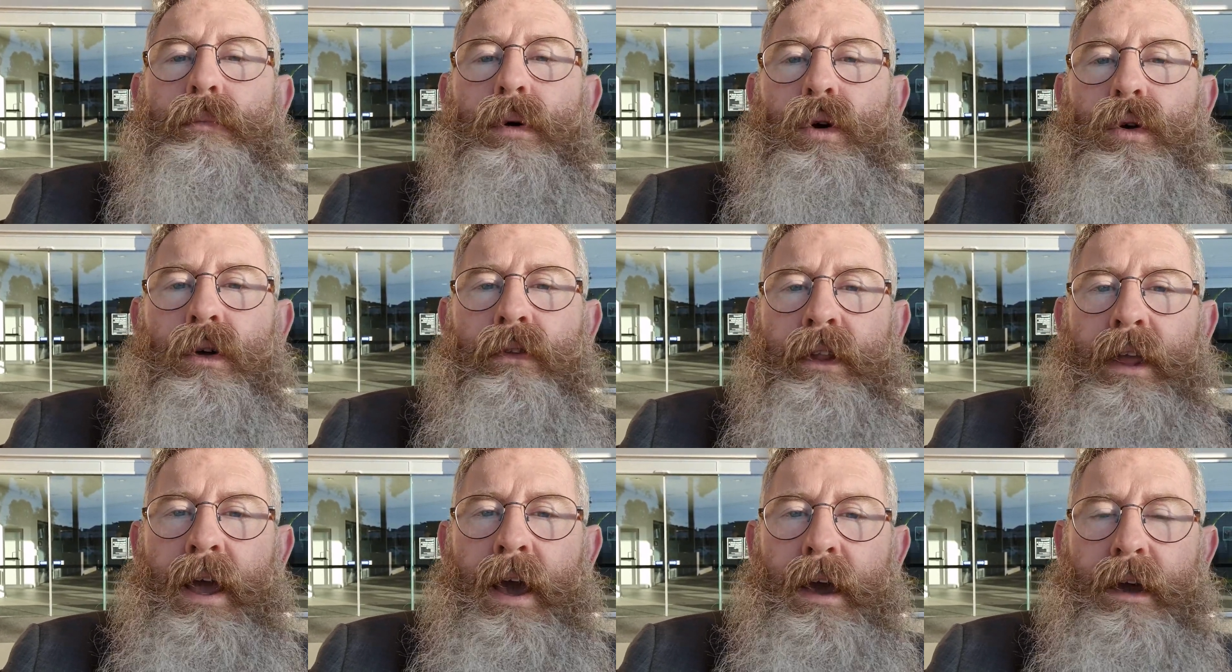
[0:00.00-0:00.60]
put on
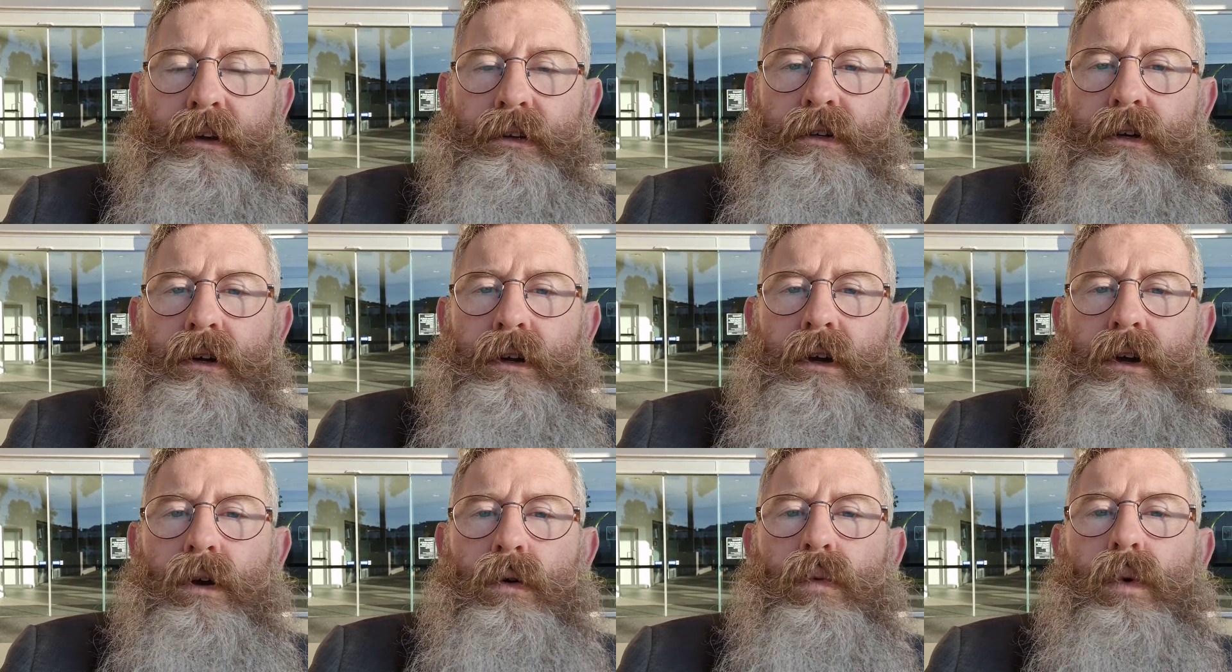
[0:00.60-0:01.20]
the act.
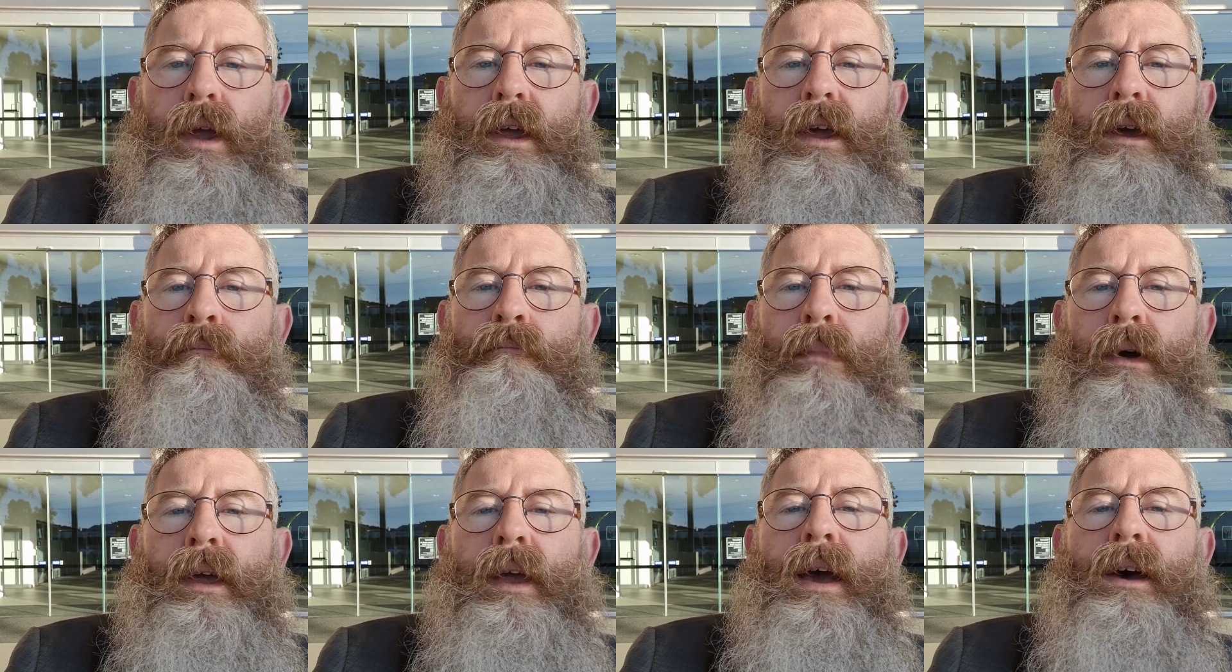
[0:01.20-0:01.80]
We can
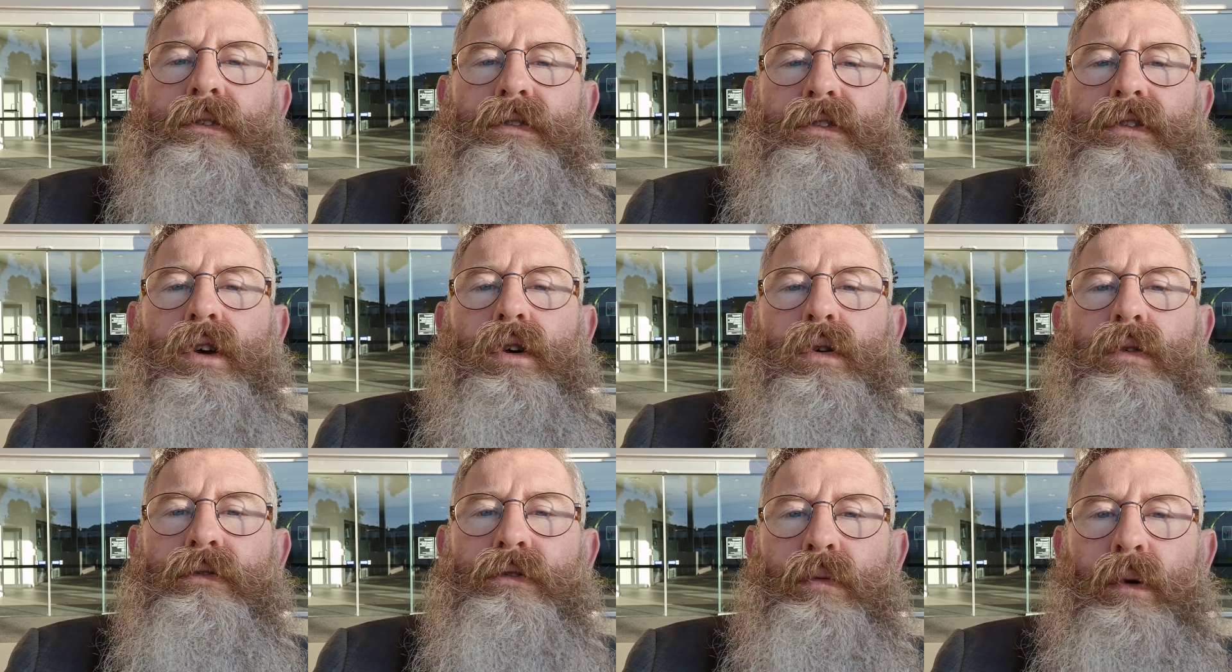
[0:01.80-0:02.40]
be
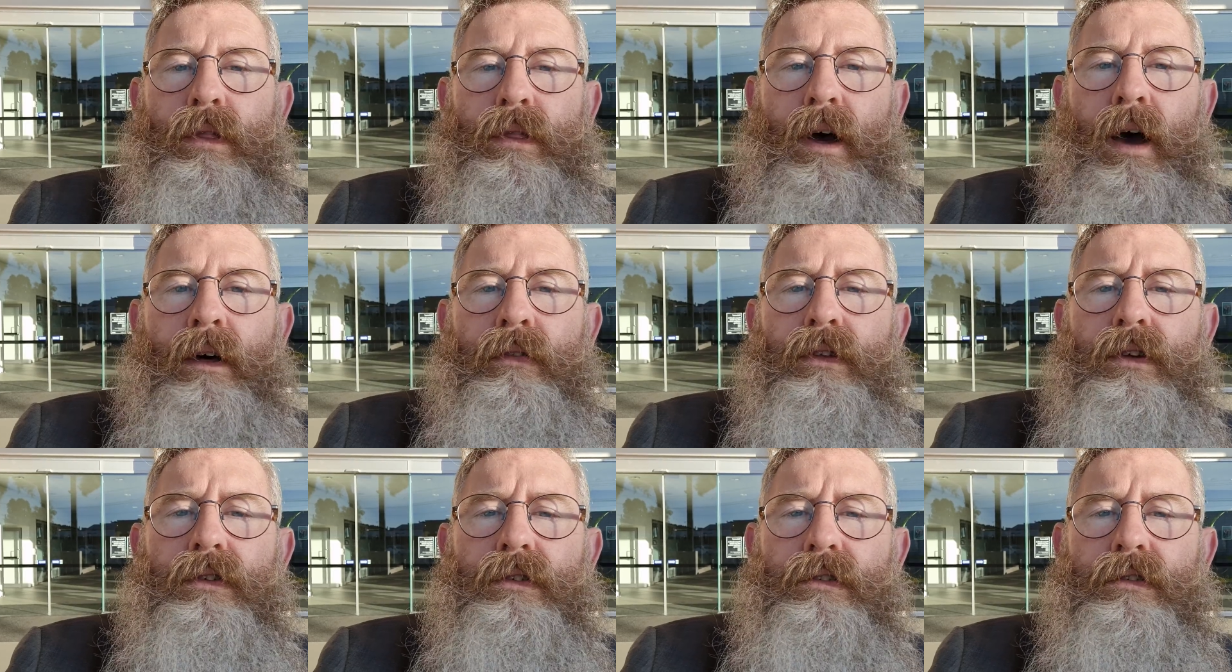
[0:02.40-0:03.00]
ourselves with
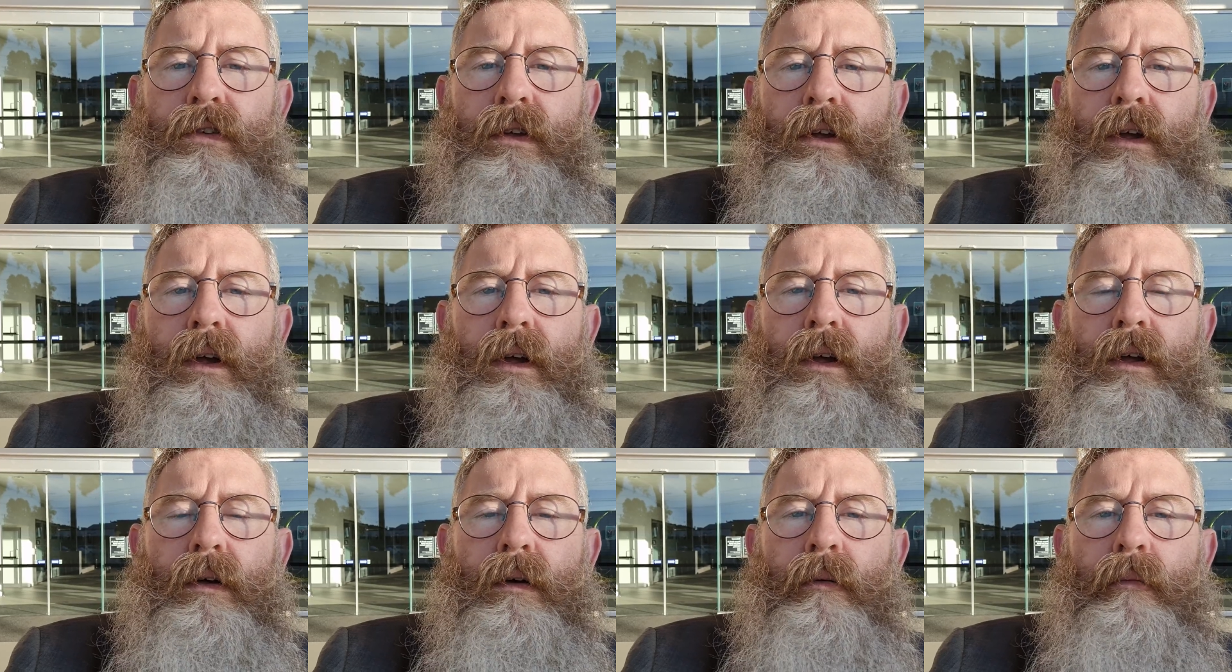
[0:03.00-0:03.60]
others,
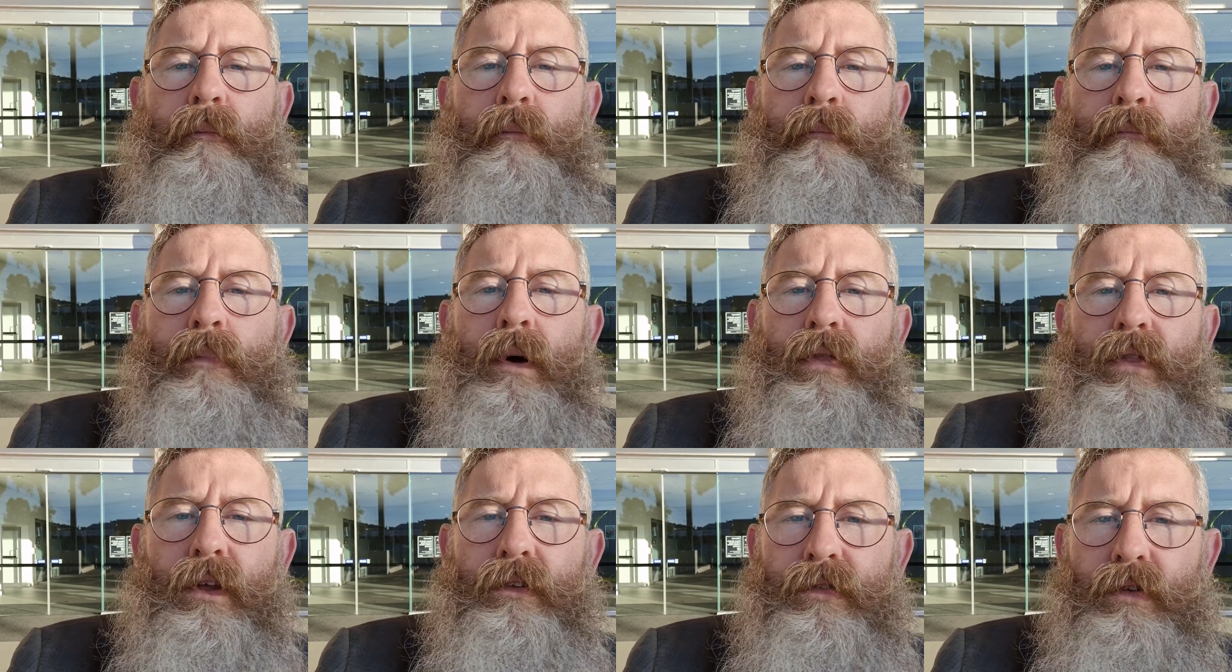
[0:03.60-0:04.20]

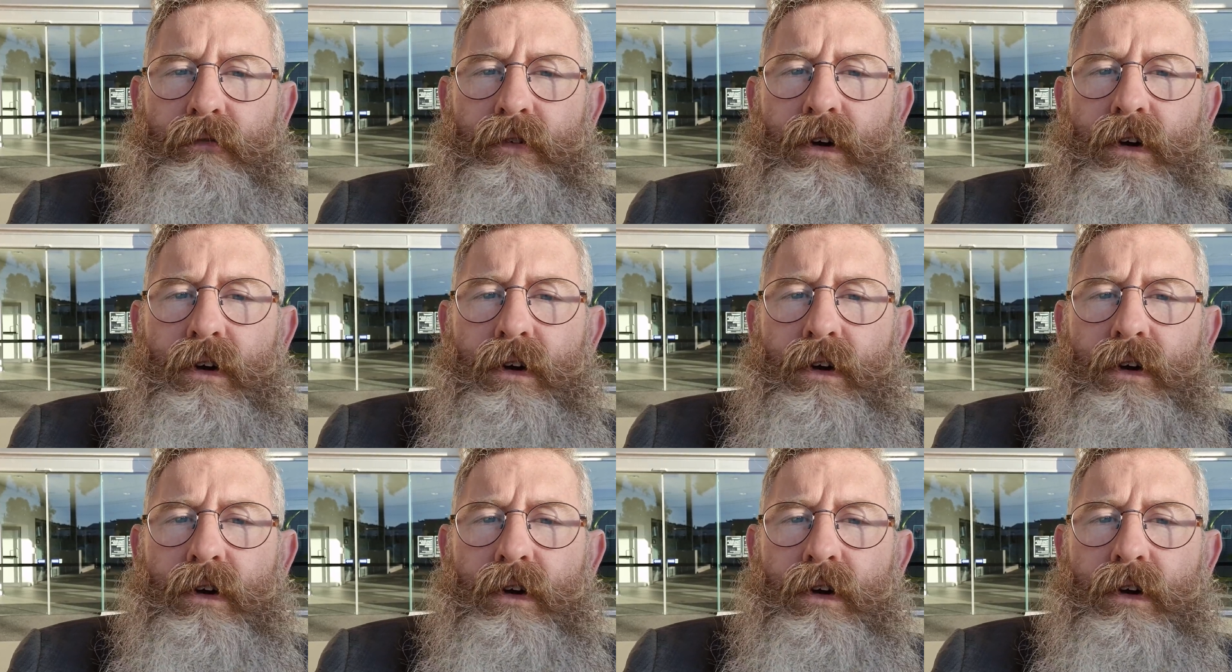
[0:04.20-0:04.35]
but that's a